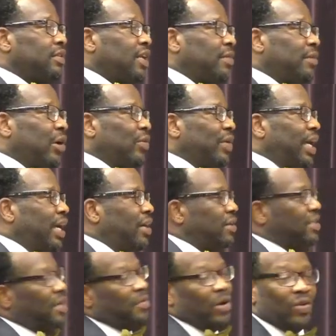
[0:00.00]
come on
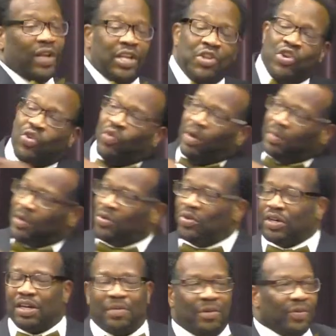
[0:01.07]
now, come on now, you know where I'm
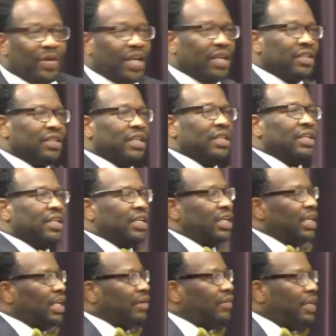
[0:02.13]
going, come on now.
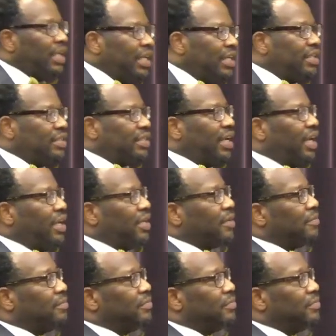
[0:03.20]
If he can take,